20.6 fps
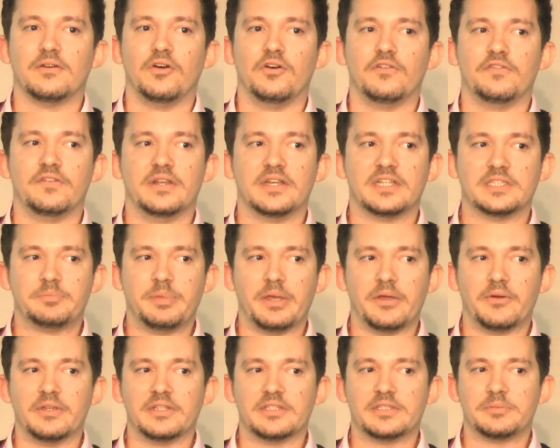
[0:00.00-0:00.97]
of an
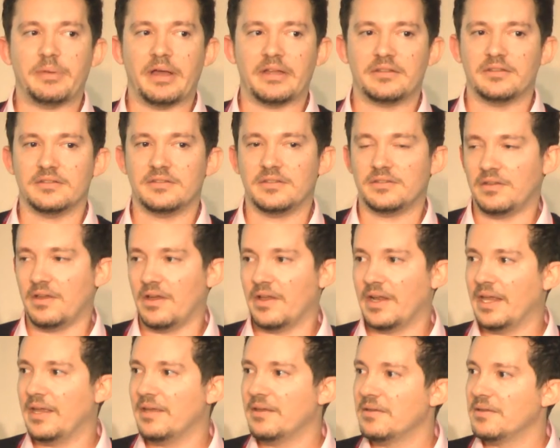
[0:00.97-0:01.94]
experienced patent
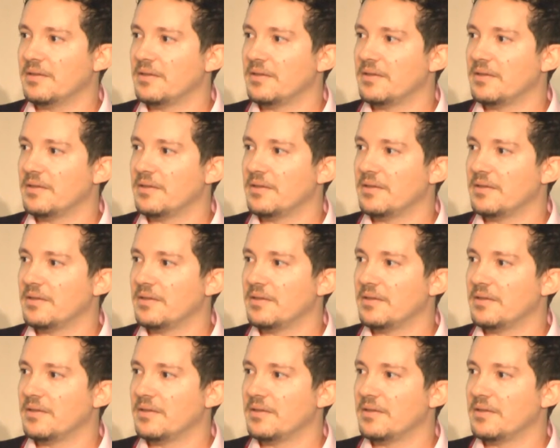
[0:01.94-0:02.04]
attorney.